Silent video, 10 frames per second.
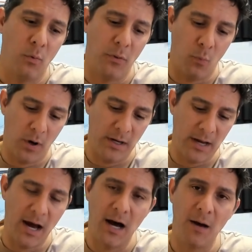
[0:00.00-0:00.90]
with
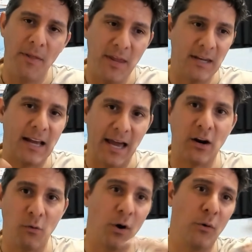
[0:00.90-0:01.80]
one hub and then
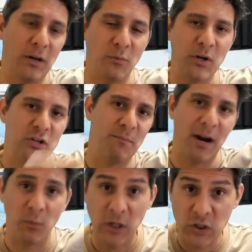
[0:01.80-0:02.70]
kind of growing
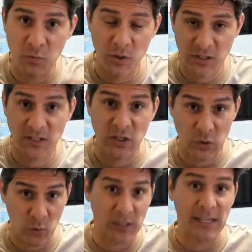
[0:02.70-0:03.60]
region by region, which is
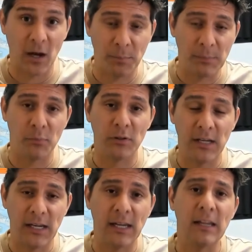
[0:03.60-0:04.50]
historically how
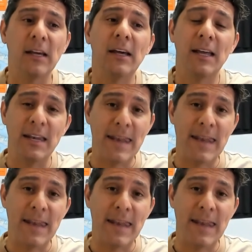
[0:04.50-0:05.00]
people did it.